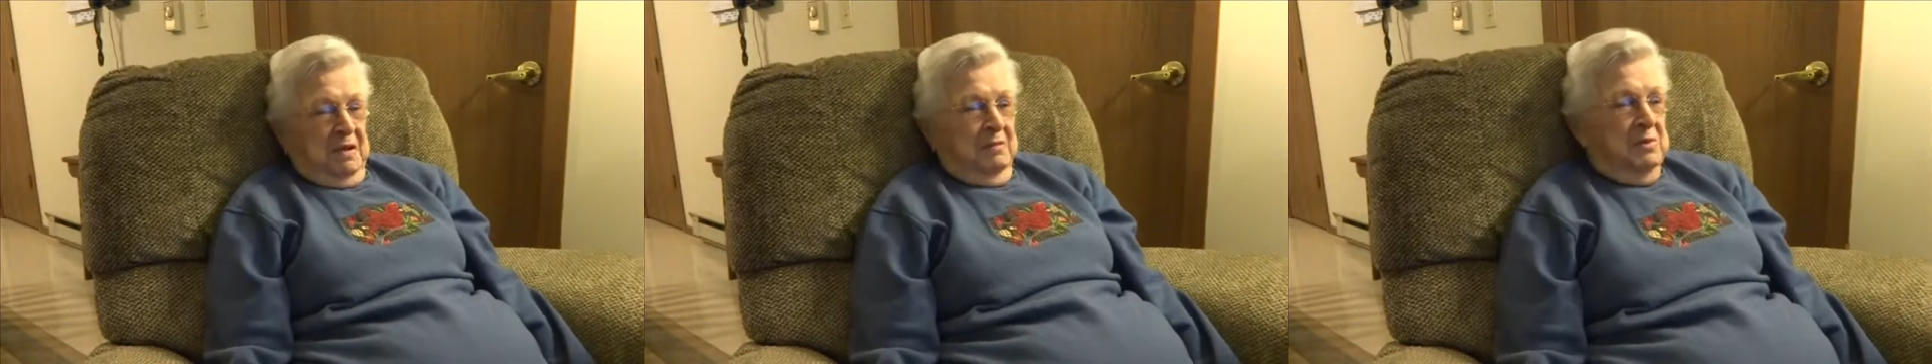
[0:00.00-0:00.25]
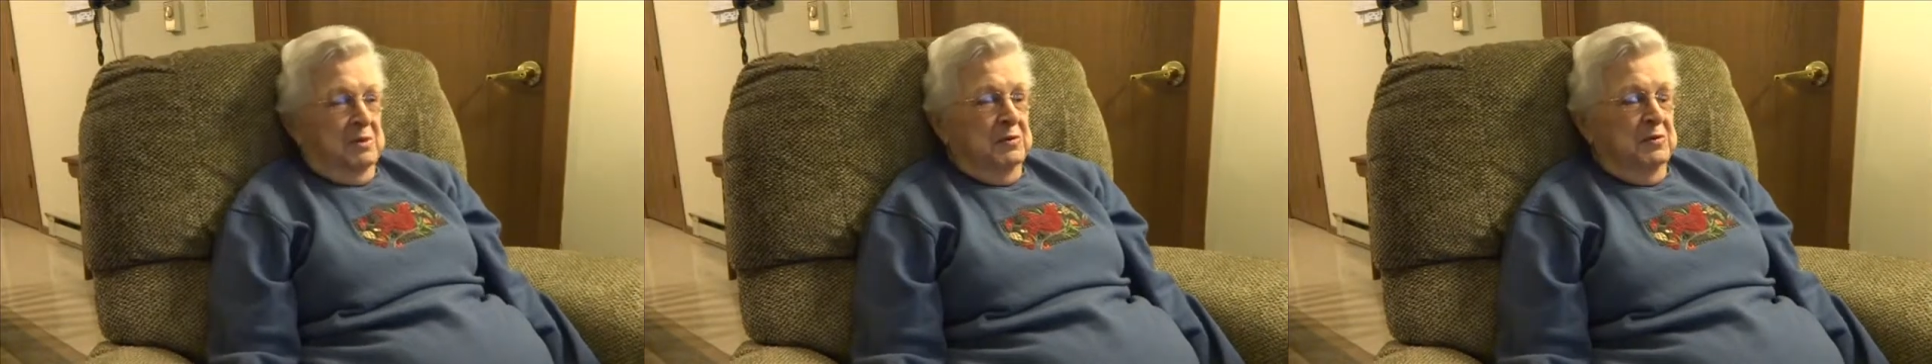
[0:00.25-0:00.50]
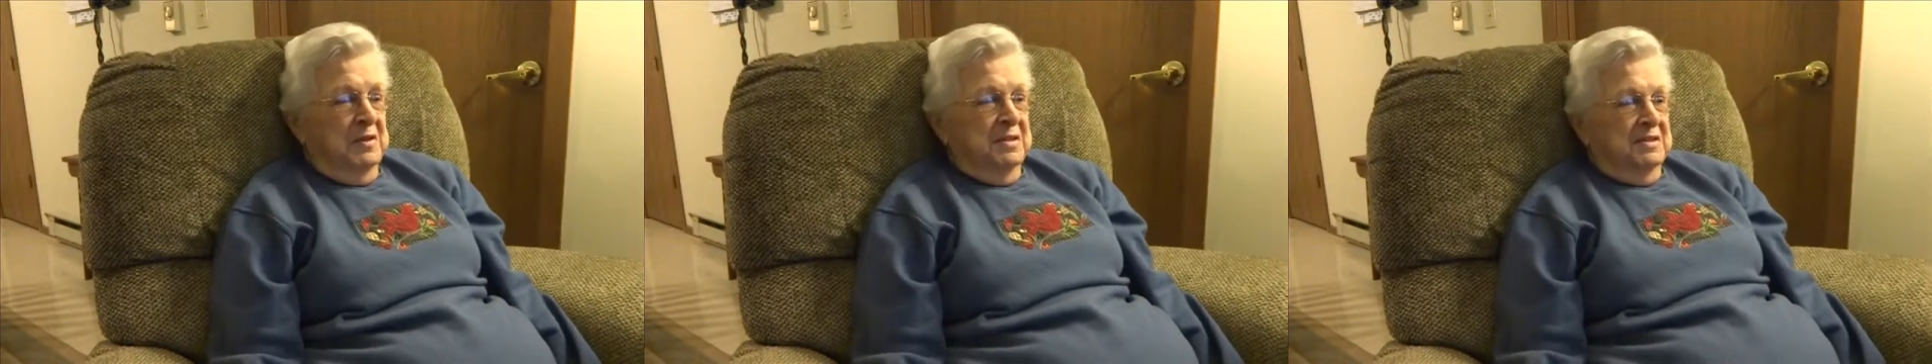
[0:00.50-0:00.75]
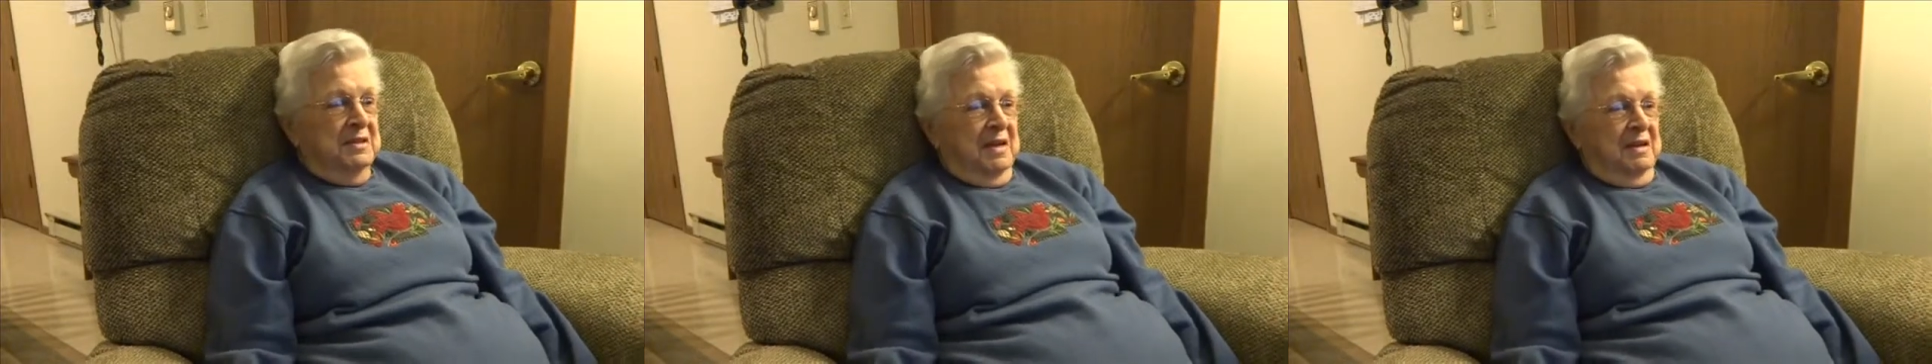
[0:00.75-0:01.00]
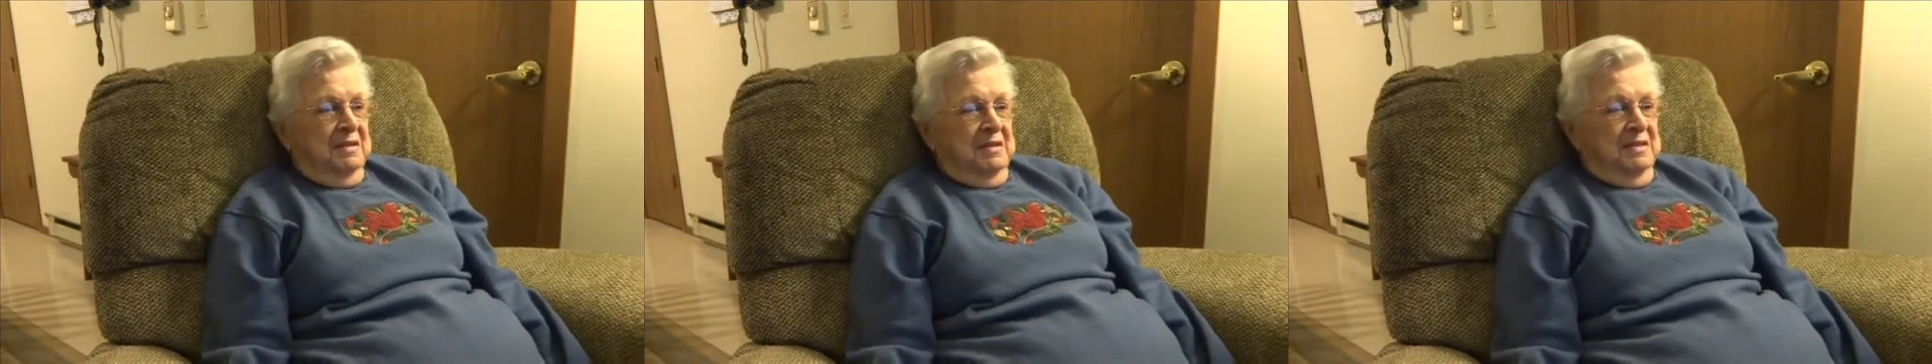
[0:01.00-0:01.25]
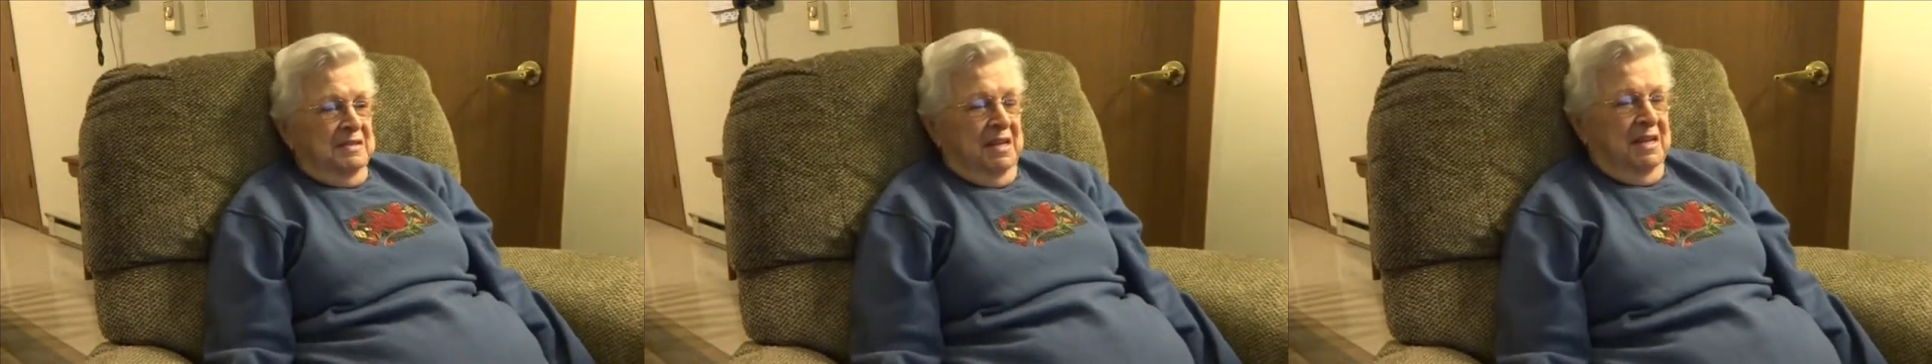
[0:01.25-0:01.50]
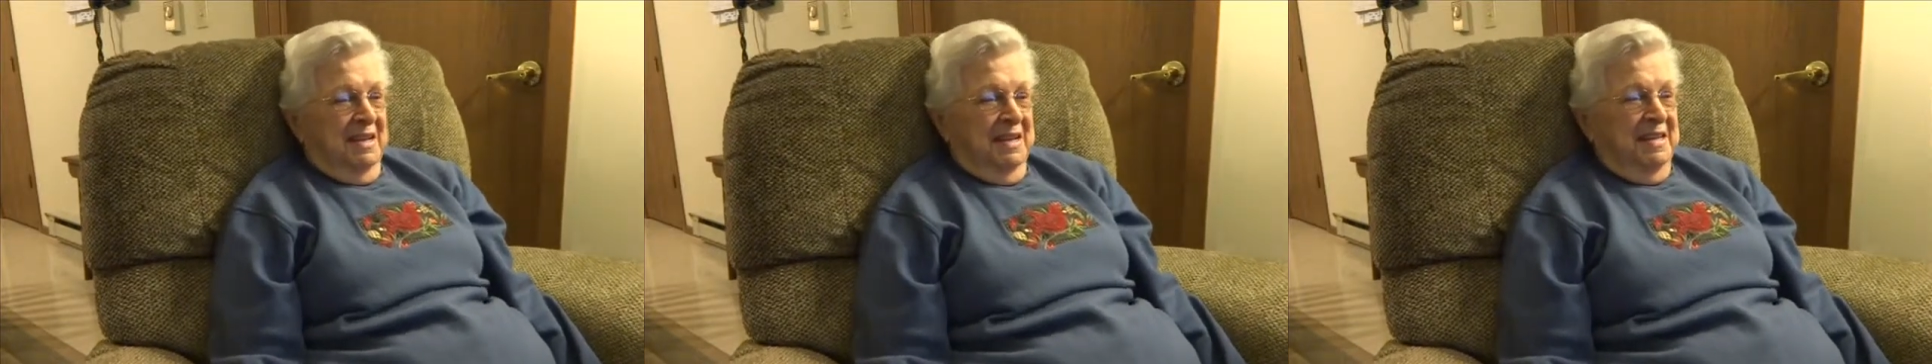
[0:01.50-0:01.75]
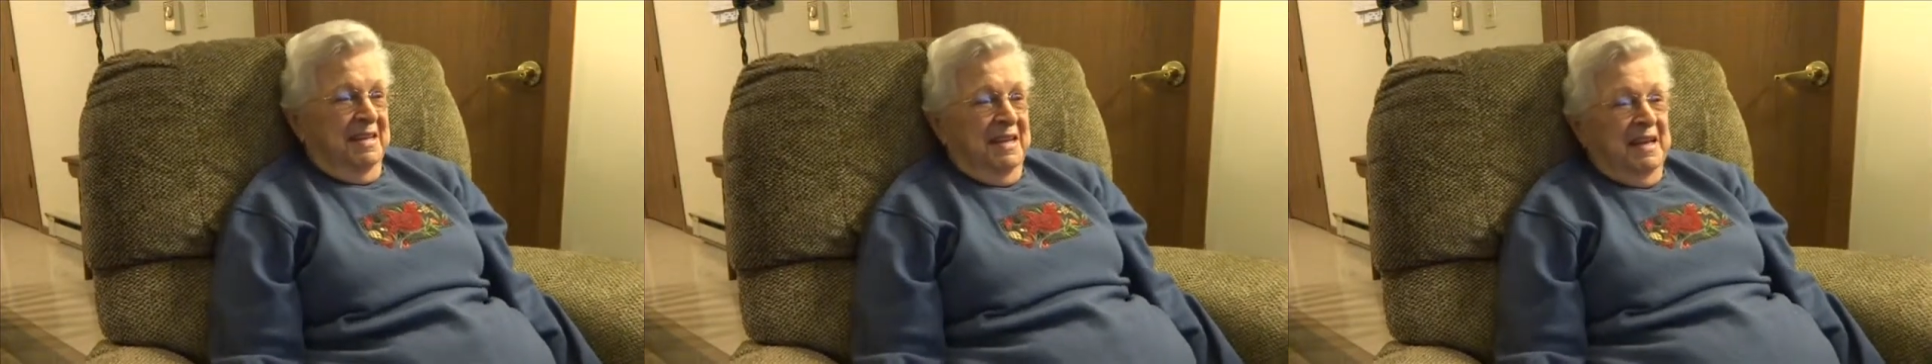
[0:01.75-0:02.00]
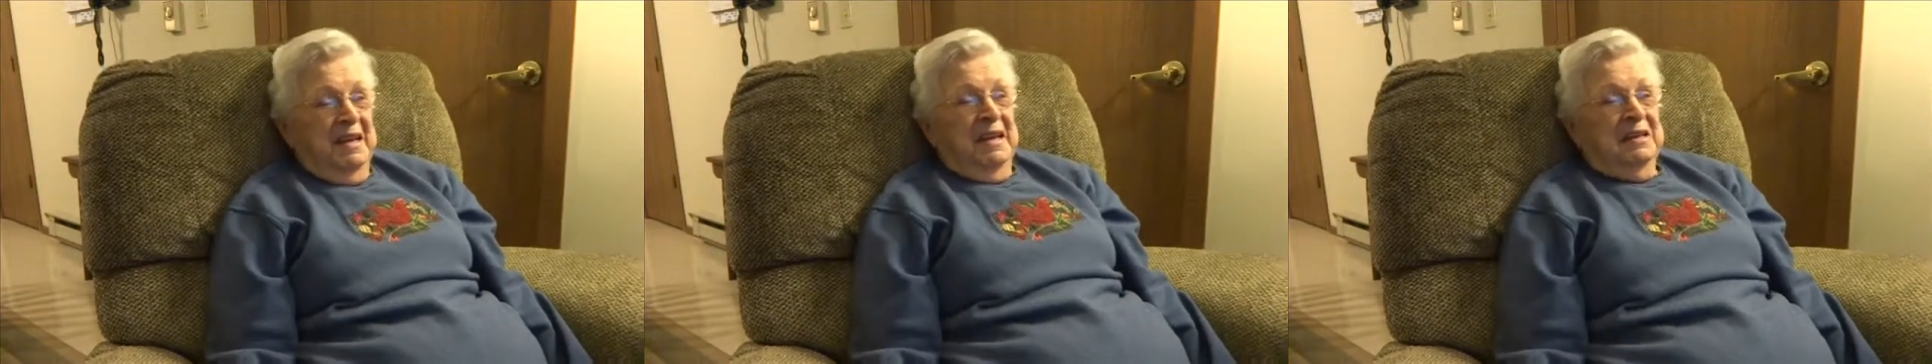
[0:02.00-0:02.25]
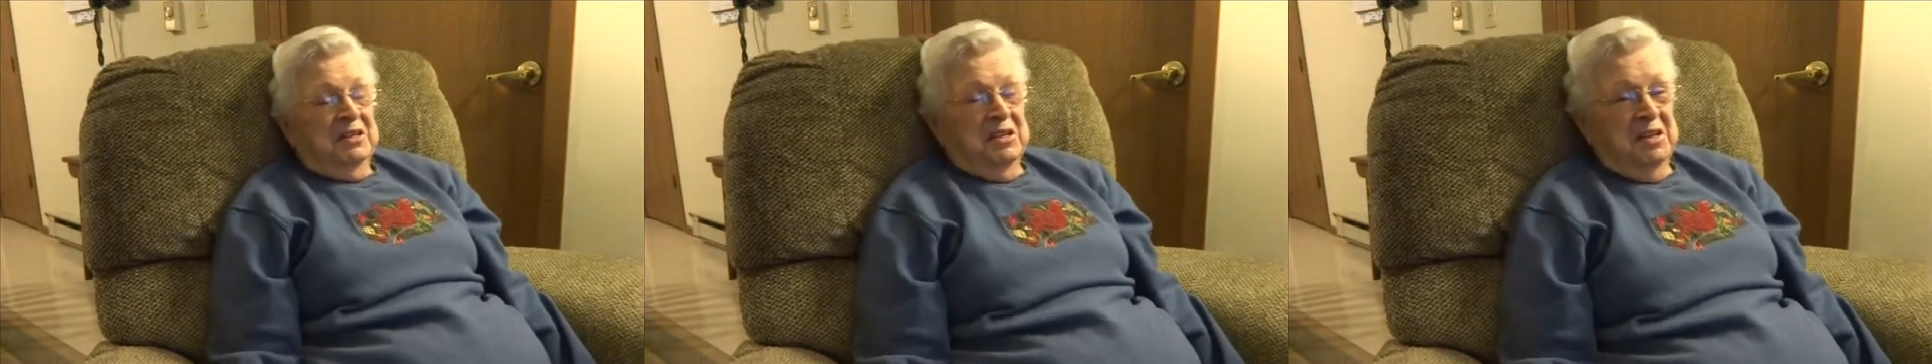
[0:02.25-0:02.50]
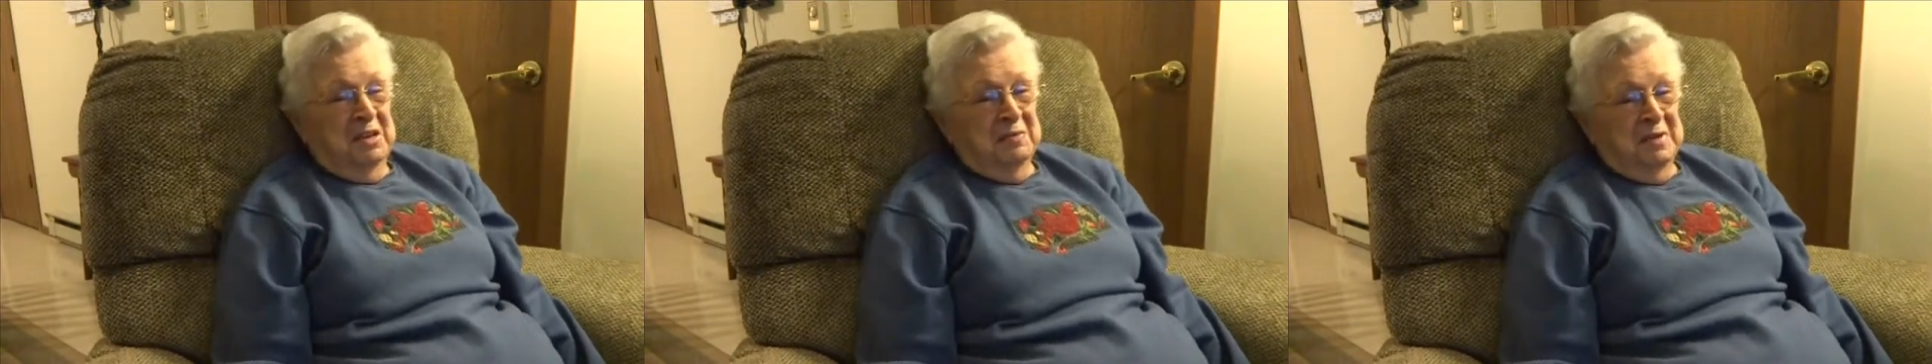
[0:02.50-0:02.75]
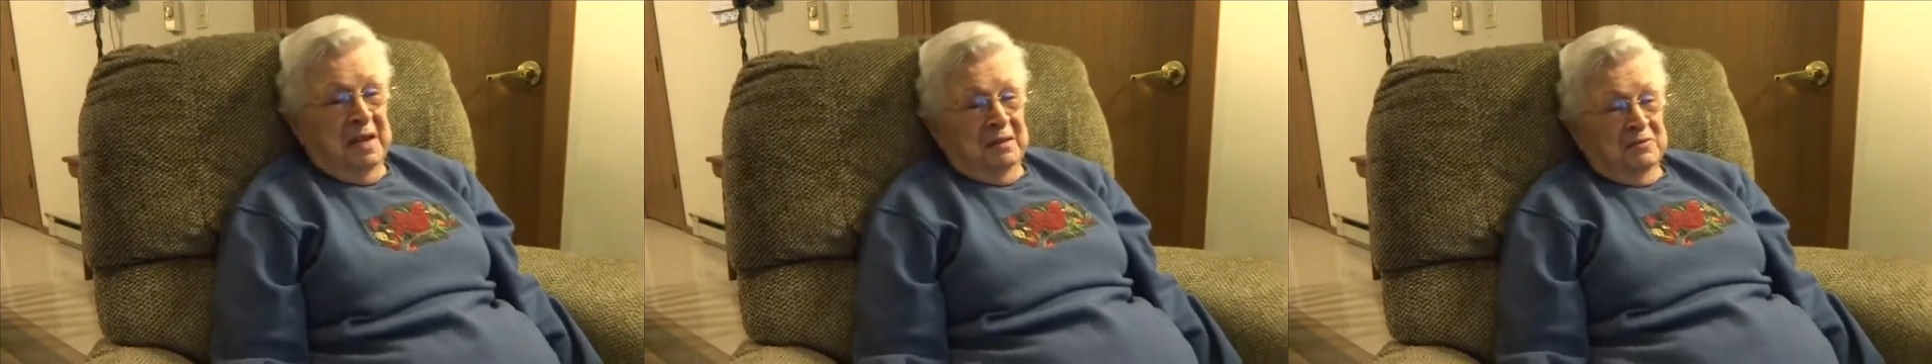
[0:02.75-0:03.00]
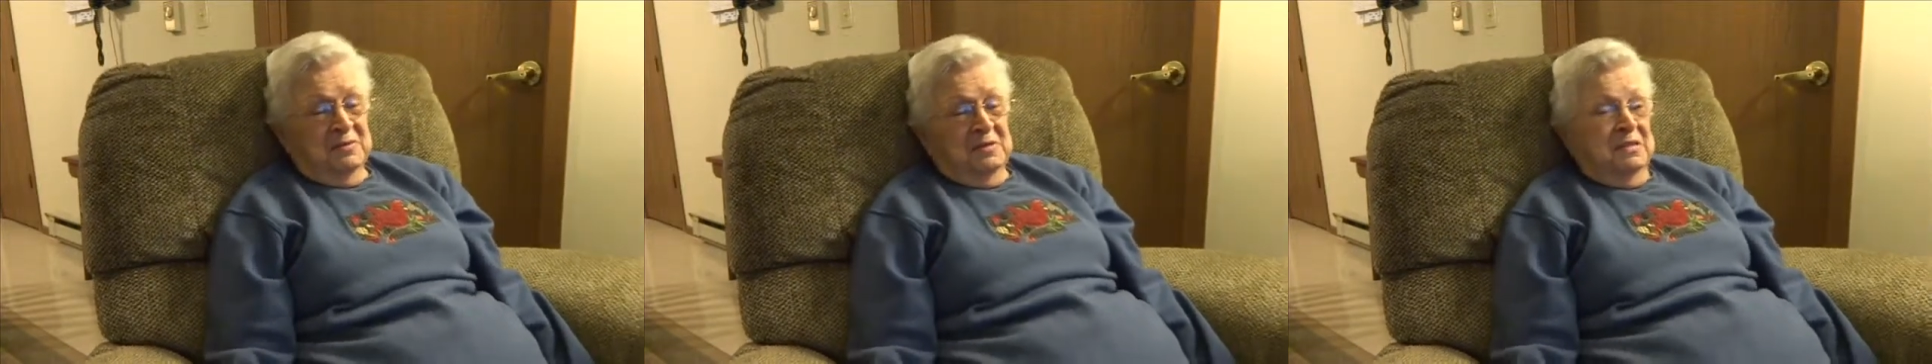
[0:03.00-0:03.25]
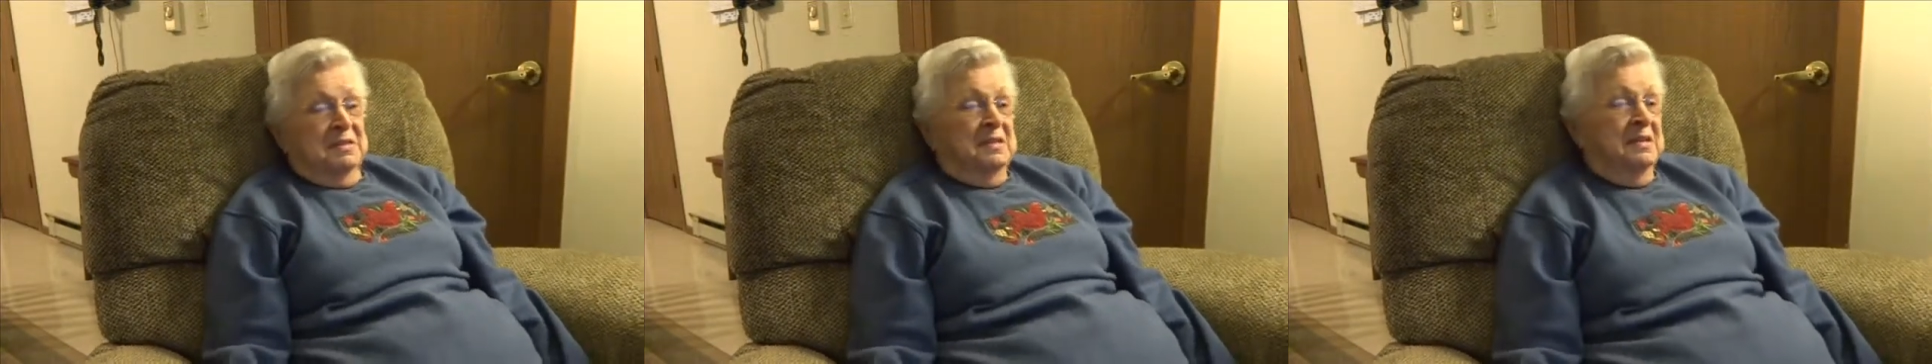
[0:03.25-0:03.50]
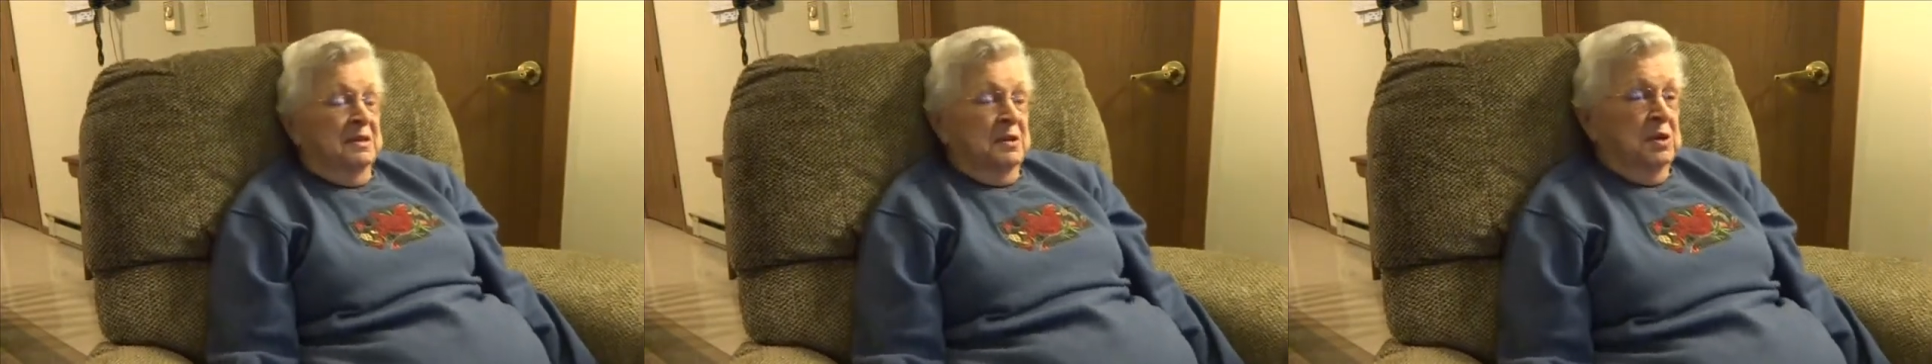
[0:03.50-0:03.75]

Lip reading: movies, and he said to him that was